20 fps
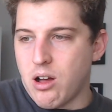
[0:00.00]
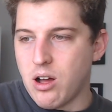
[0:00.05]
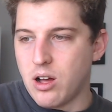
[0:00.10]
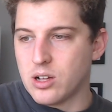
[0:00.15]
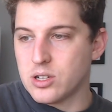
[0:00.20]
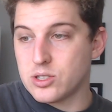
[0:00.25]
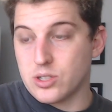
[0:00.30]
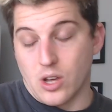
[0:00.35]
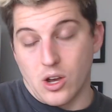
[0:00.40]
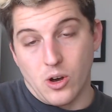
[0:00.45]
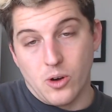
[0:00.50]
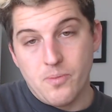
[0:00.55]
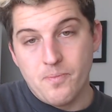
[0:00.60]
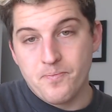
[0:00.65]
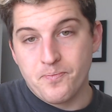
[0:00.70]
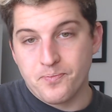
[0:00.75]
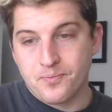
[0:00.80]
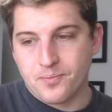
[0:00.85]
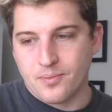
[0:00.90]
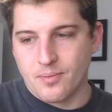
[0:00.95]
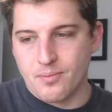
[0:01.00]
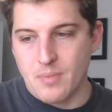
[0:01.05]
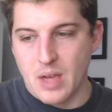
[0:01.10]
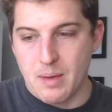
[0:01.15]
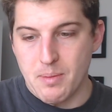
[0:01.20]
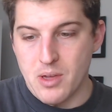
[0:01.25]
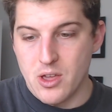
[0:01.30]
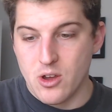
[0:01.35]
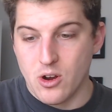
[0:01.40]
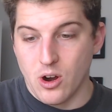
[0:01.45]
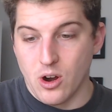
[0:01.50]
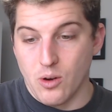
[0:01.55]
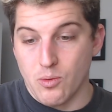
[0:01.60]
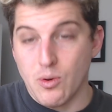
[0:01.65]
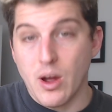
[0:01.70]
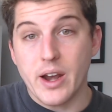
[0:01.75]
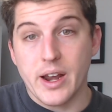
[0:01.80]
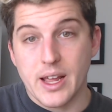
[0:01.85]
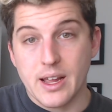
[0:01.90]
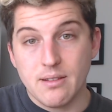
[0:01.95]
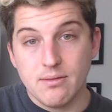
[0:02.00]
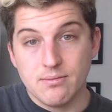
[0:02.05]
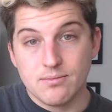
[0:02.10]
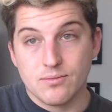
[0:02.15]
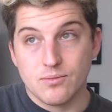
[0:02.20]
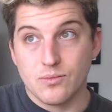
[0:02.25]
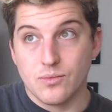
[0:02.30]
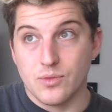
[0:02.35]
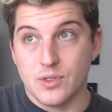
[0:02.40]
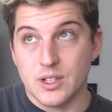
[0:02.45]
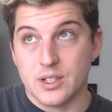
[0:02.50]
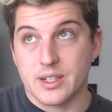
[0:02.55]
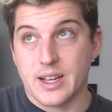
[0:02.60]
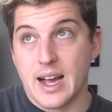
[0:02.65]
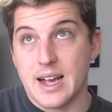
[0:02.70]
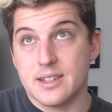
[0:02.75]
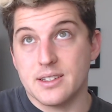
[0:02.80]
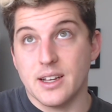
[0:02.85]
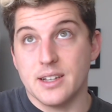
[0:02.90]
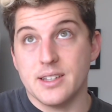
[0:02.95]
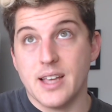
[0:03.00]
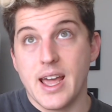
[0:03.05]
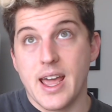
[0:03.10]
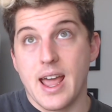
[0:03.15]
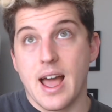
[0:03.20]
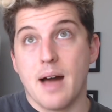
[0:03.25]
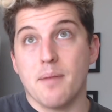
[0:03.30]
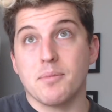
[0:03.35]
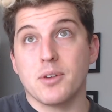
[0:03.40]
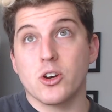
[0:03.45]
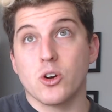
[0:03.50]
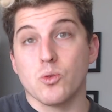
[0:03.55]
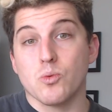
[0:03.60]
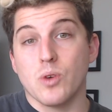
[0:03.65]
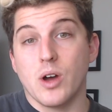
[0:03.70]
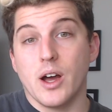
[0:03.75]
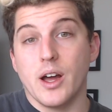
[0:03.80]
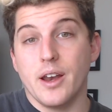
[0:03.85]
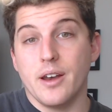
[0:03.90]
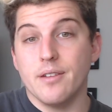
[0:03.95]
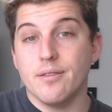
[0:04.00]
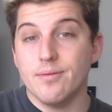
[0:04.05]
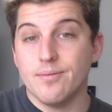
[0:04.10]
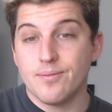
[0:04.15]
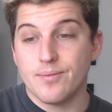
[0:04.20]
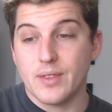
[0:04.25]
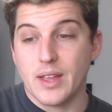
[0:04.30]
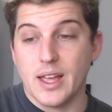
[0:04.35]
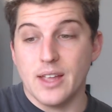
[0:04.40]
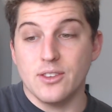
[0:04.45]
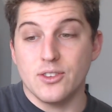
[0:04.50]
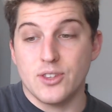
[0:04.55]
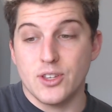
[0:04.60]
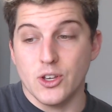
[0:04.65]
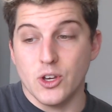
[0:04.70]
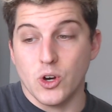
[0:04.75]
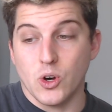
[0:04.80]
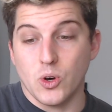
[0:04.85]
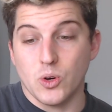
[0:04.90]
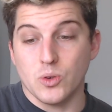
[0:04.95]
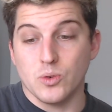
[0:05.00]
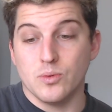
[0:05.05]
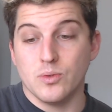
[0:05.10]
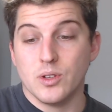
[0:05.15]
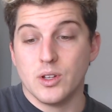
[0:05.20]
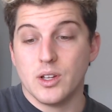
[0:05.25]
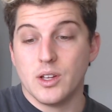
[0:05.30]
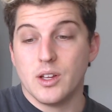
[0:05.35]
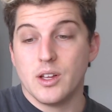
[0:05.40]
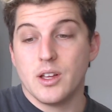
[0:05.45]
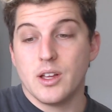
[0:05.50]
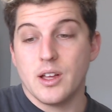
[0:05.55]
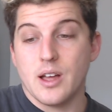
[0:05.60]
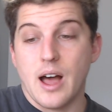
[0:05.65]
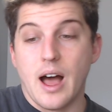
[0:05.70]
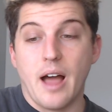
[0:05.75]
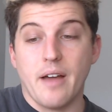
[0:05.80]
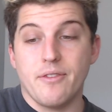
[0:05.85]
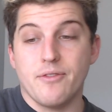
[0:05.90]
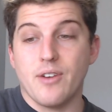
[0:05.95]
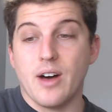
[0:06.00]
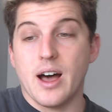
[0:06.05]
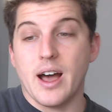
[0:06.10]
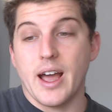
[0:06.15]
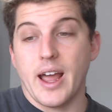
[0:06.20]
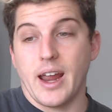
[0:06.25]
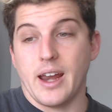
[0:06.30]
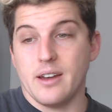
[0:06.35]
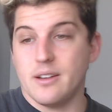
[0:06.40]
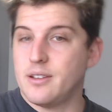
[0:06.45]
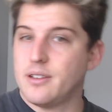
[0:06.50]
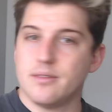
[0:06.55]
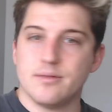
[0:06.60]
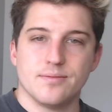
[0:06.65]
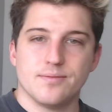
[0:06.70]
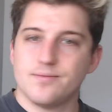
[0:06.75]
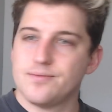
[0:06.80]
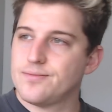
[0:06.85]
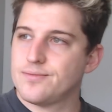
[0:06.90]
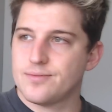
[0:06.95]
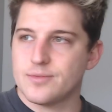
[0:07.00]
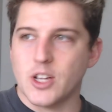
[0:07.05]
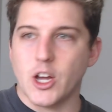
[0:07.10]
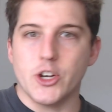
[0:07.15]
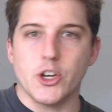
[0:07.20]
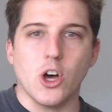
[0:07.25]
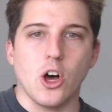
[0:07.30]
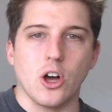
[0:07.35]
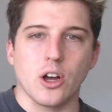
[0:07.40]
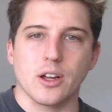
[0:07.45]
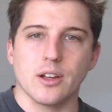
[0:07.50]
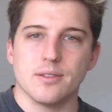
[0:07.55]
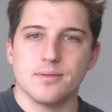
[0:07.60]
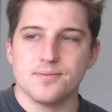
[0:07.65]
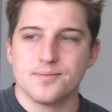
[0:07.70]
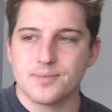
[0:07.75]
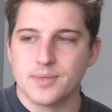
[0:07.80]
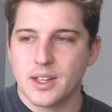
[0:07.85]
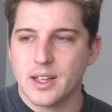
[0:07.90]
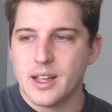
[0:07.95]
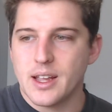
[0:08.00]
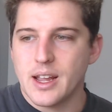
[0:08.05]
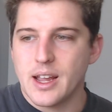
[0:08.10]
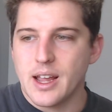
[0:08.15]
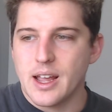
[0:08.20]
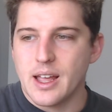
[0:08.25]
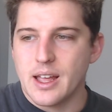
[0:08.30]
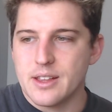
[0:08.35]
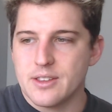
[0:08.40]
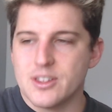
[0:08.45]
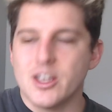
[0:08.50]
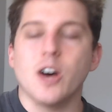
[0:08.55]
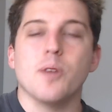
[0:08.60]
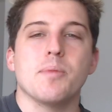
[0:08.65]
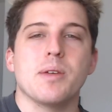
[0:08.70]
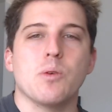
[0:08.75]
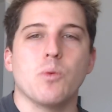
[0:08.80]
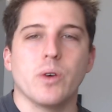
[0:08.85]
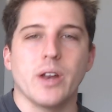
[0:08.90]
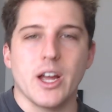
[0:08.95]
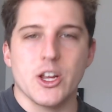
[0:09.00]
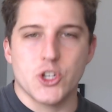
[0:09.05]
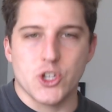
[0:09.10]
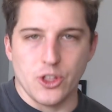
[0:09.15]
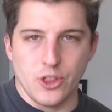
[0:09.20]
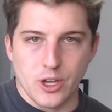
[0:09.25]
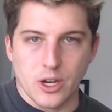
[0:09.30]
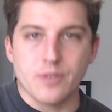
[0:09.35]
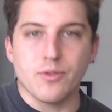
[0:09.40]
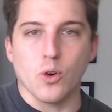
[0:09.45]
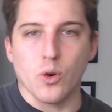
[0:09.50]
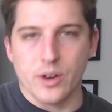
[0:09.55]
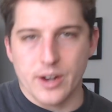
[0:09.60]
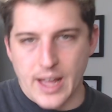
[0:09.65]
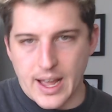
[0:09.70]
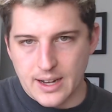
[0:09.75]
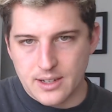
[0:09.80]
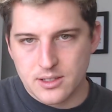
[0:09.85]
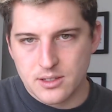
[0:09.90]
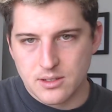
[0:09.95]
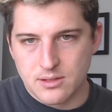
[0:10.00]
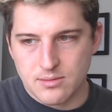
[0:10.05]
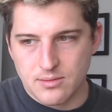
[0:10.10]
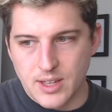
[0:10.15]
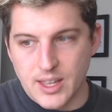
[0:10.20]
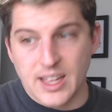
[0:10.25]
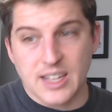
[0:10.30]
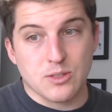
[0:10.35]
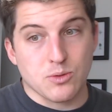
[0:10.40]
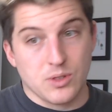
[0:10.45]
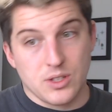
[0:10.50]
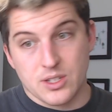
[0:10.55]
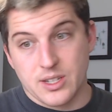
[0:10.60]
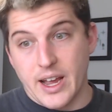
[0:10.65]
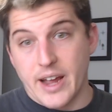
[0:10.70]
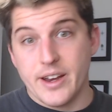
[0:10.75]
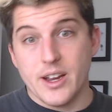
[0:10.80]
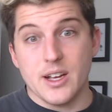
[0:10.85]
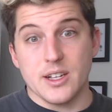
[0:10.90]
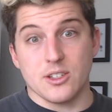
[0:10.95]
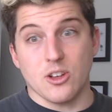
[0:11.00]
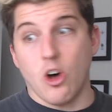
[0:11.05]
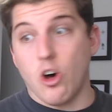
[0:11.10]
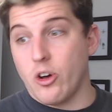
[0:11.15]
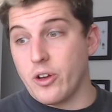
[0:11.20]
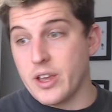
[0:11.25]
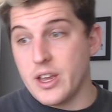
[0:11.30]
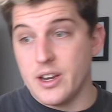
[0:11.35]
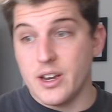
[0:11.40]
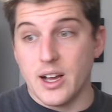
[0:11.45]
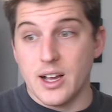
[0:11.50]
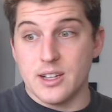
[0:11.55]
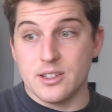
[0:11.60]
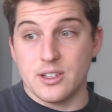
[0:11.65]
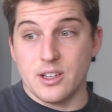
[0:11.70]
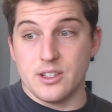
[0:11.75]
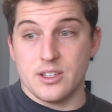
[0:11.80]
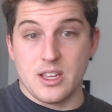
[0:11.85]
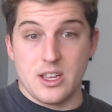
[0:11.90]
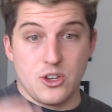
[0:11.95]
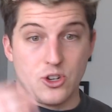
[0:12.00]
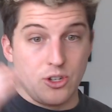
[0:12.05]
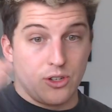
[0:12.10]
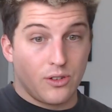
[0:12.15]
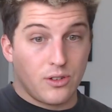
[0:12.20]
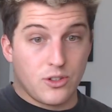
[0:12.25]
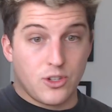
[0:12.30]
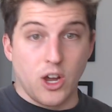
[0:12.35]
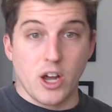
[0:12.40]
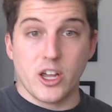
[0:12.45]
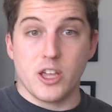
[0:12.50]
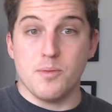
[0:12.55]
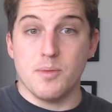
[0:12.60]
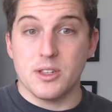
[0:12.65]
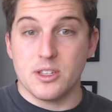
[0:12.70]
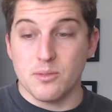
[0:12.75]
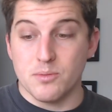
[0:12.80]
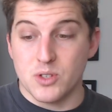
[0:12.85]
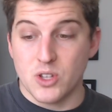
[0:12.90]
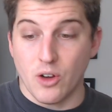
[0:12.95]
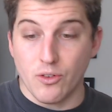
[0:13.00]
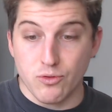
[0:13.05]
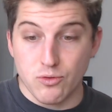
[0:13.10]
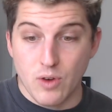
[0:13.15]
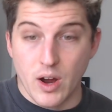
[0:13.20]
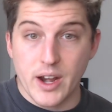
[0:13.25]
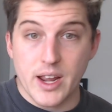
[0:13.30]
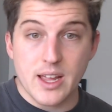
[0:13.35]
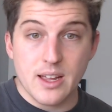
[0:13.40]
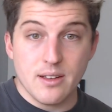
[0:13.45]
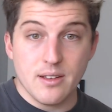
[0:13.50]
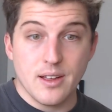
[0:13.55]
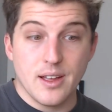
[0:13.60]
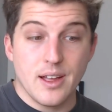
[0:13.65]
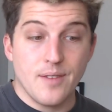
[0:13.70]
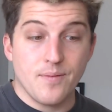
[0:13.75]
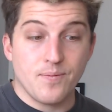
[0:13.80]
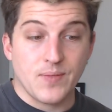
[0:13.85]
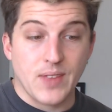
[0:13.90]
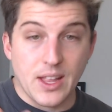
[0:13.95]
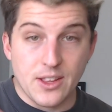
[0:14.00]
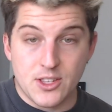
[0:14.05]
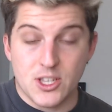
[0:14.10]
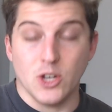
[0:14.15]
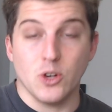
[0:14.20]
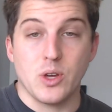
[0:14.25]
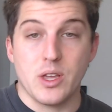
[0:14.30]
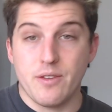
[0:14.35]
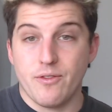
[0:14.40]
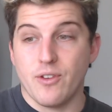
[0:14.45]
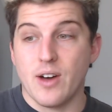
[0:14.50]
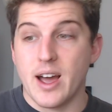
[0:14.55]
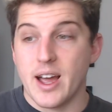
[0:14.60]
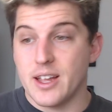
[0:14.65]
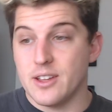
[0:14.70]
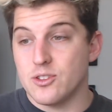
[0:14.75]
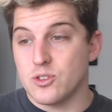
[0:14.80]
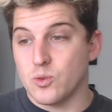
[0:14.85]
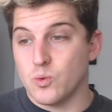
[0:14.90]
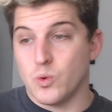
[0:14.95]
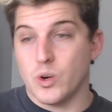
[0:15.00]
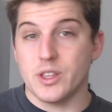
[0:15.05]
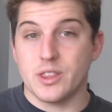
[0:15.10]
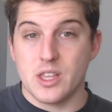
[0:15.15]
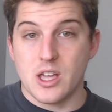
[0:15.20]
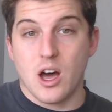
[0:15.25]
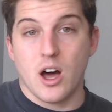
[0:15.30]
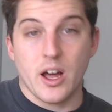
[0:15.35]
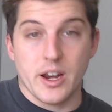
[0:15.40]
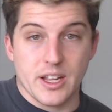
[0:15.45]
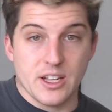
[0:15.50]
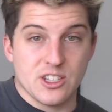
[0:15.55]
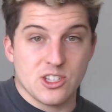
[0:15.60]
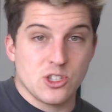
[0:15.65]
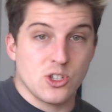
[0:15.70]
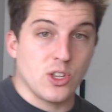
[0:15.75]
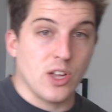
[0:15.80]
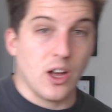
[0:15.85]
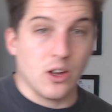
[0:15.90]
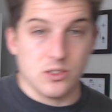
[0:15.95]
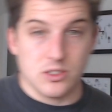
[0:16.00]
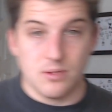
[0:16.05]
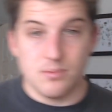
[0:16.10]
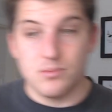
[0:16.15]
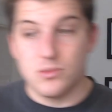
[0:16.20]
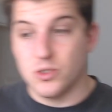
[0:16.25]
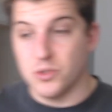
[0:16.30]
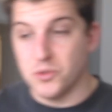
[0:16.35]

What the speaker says: So maybe you're running. This guy says, hey, I'm going to run until I find a dog. Tell me what I should look for next. And that's what this guy does. All he does is he just documents himself running until he finds what the audience tells him to